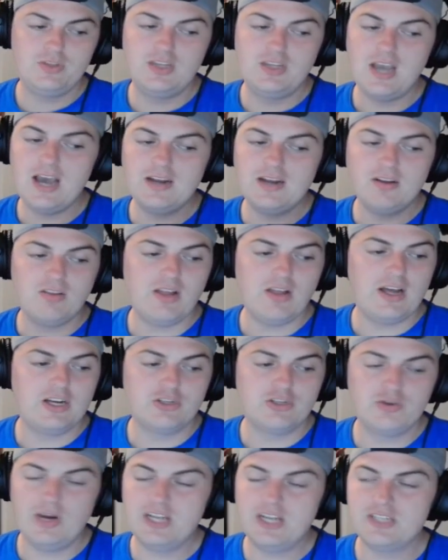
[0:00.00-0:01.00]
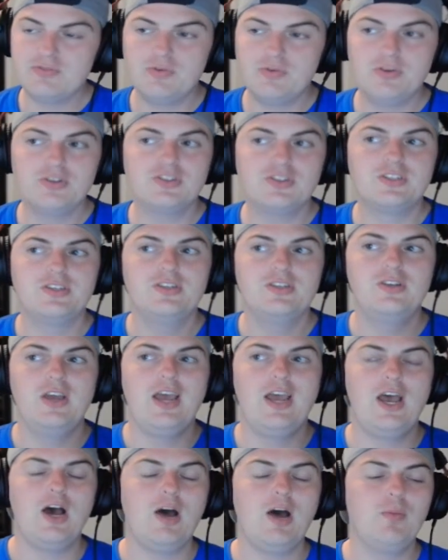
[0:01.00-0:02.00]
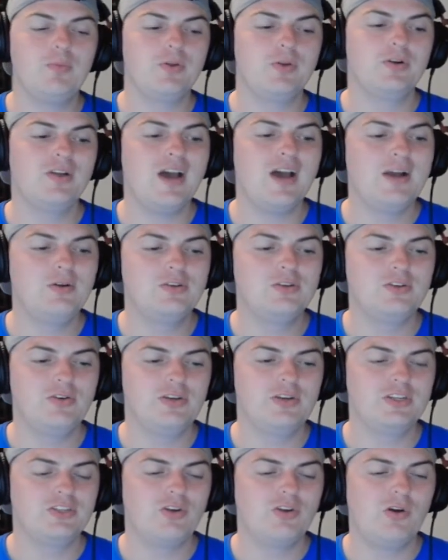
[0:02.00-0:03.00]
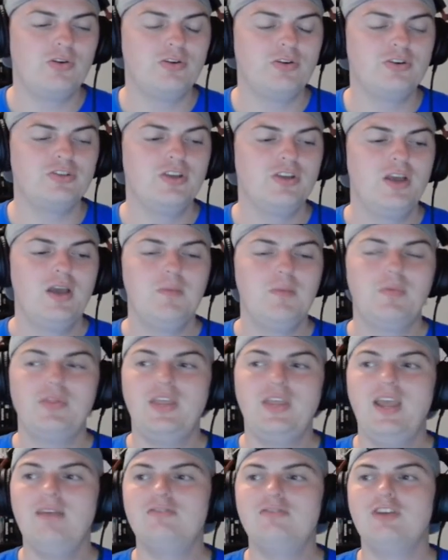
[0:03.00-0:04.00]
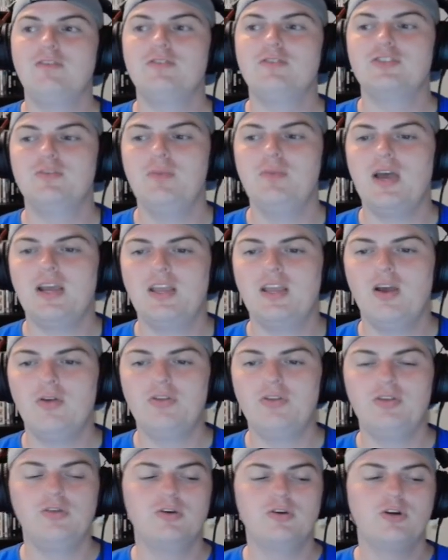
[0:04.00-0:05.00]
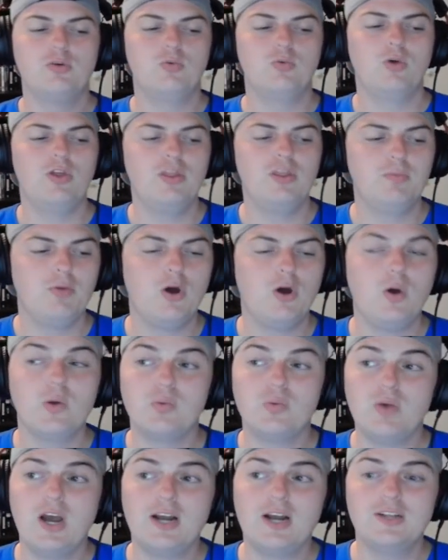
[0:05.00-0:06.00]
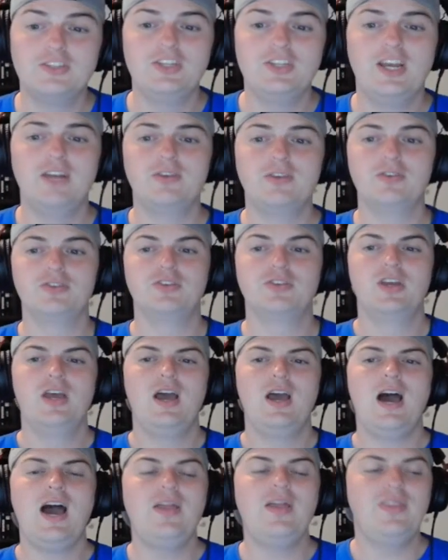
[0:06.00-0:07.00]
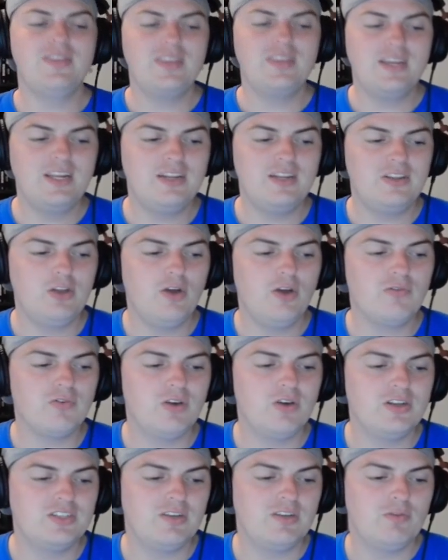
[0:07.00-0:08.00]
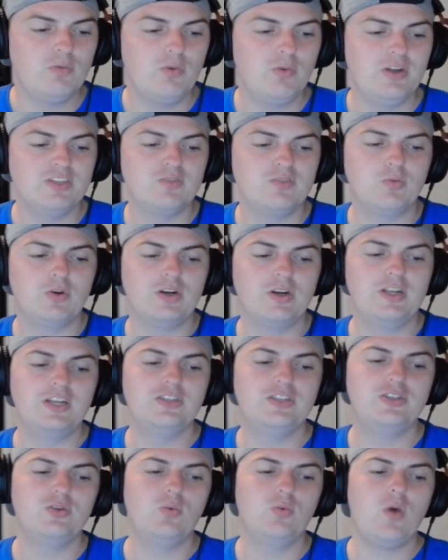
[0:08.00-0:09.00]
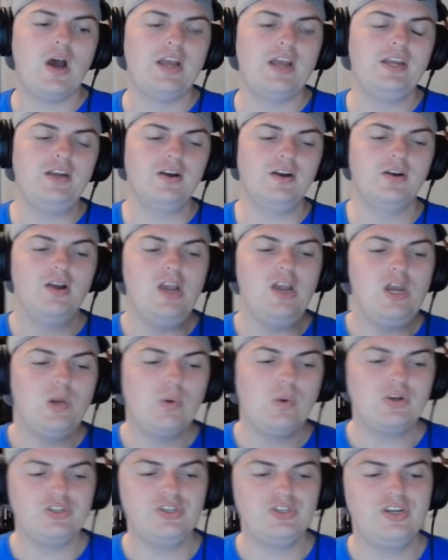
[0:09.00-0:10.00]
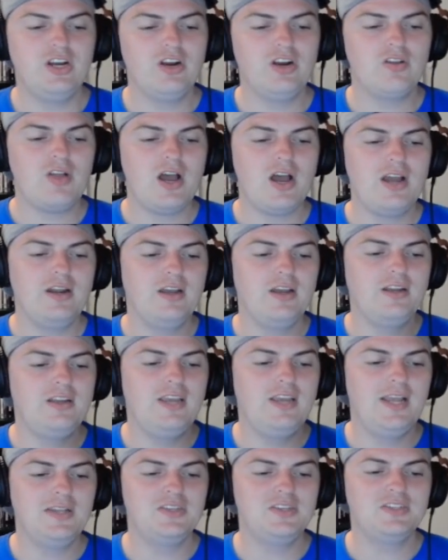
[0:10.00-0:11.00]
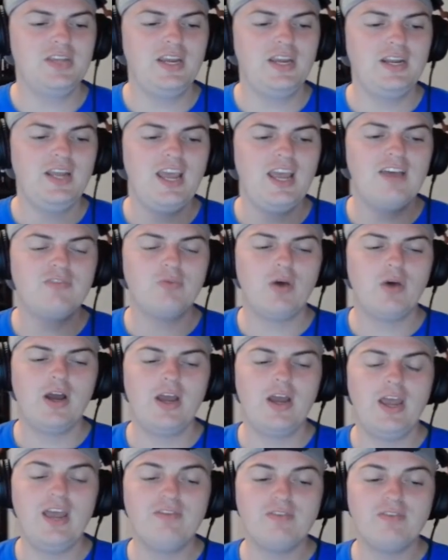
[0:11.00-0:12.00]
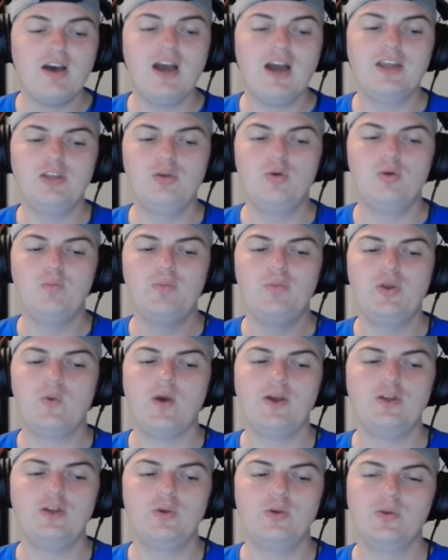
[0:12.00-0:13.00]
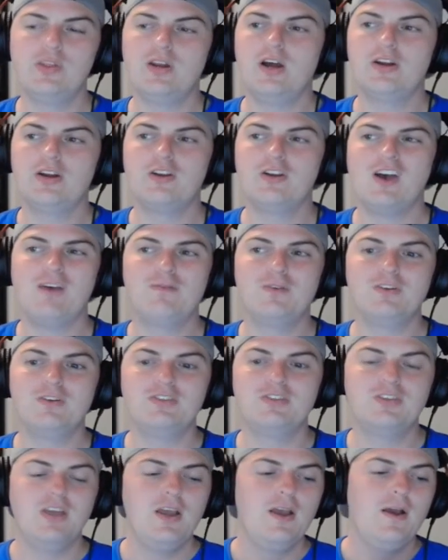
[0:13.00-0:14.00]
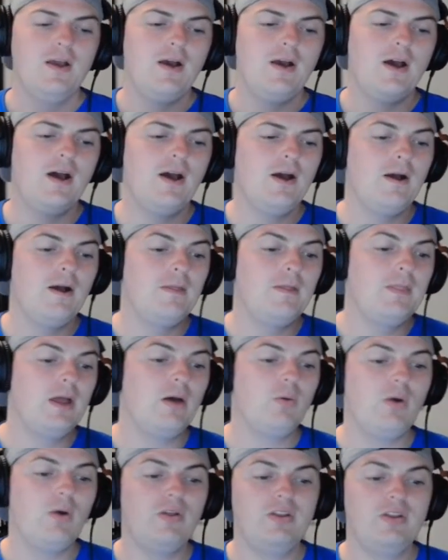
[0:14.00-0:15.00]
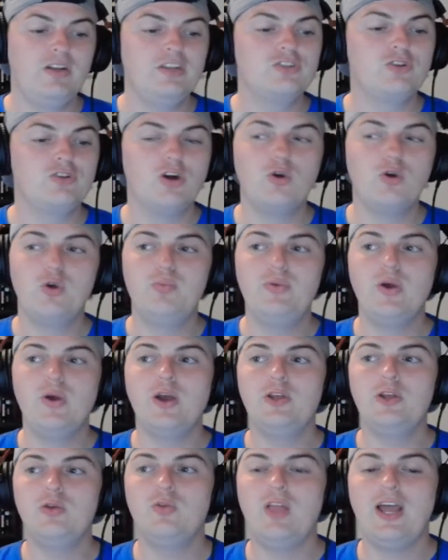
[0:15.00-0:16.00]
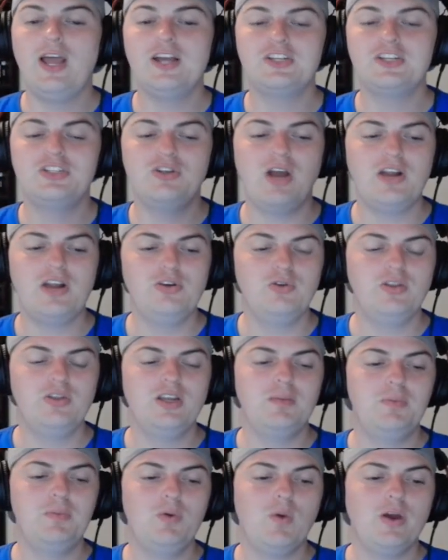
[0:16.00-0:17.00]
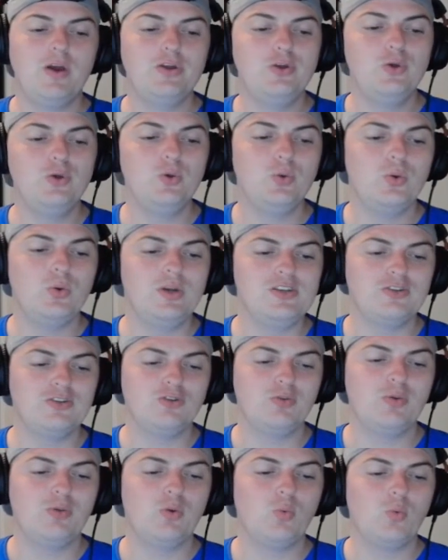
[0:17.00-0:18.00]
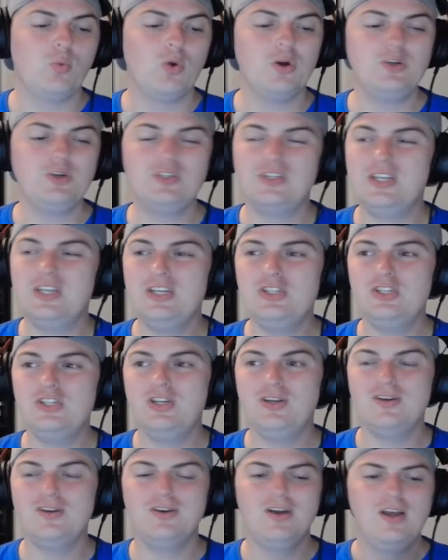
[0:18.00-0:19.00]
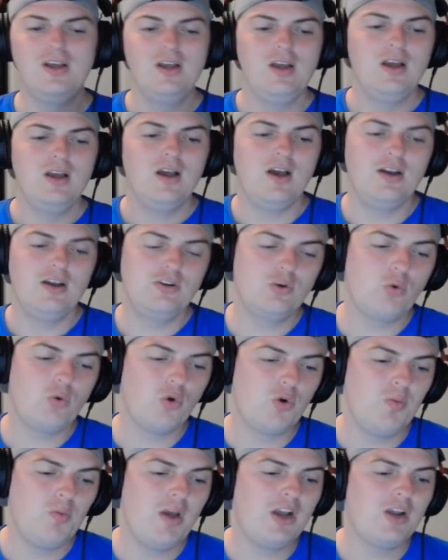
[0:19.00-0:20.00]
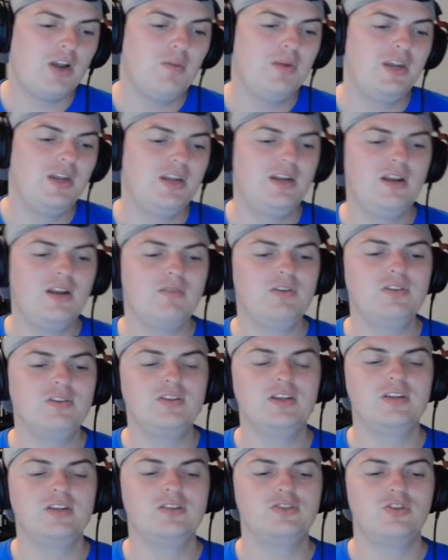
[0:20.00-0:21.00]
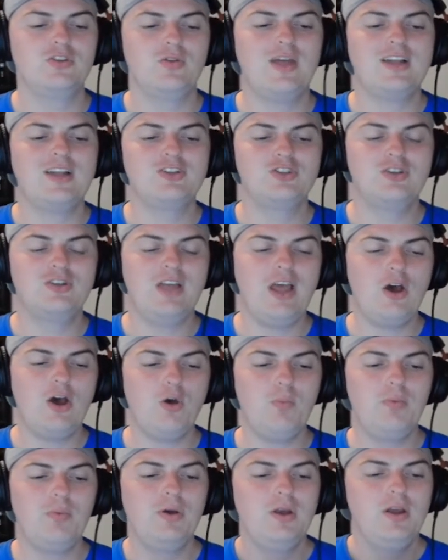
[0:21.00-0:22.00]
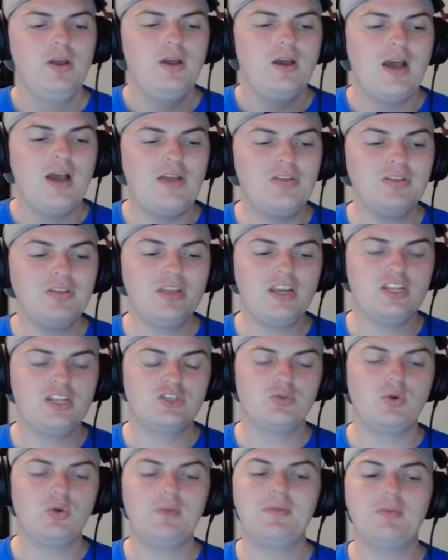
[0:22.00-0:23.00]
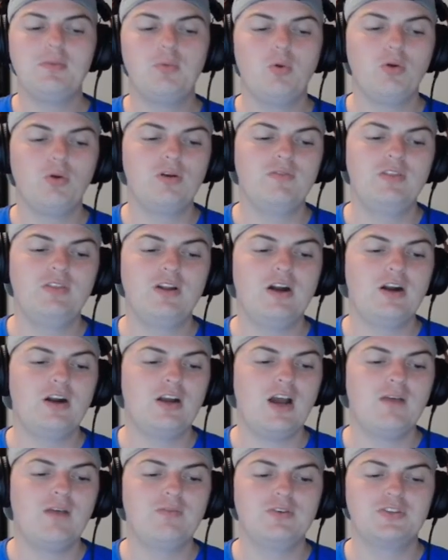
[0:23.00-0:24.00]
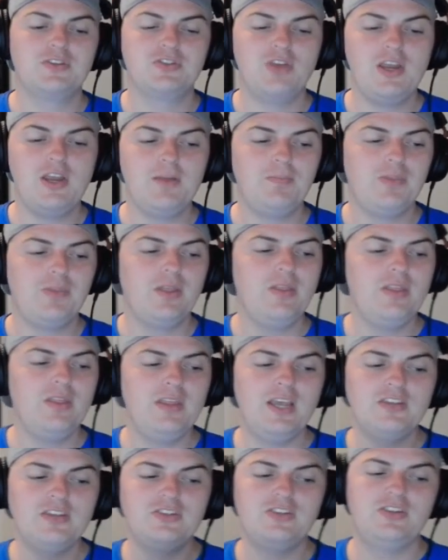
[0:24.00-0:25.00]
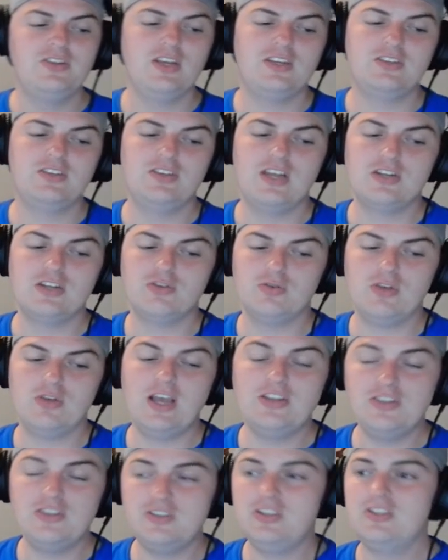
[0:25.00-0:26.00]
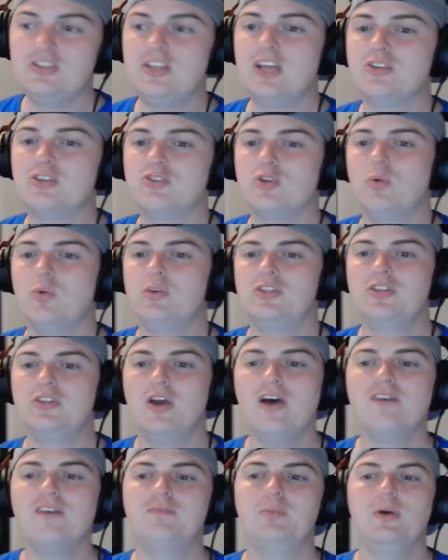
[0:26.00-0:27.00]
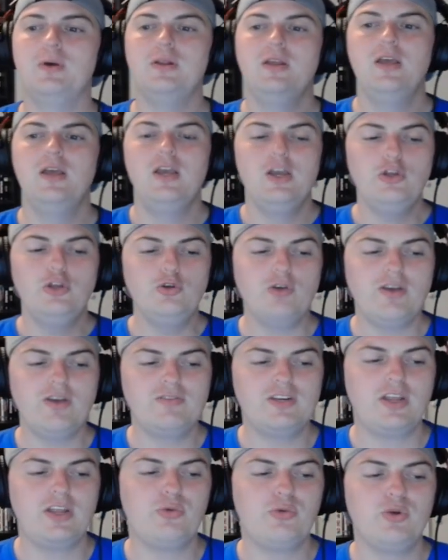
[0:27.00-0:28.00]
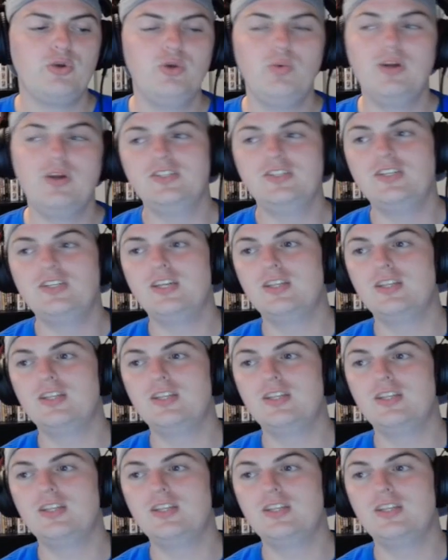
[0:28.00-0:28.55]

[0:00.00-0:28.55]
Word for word: gotten a lot of transfers to help their nine returning starters, but they have Jefferson back healthy. They're going to run the ball with Rocket Sanders. I think they can hit the over on seven wins, and we're going to get to why here. Western Carolina, Kent State, FY, FIU, and BYU in the non conference. Uh, now, while they did struggle with BYU last year, I do think BYU is a little bit worse this year. Uh, new quarterback coming in and everything, so that should help. I think they can sweep the board of the non-conference slate, and then the SEC schedule. SEC schedule is always tough, but you only have to get three wins to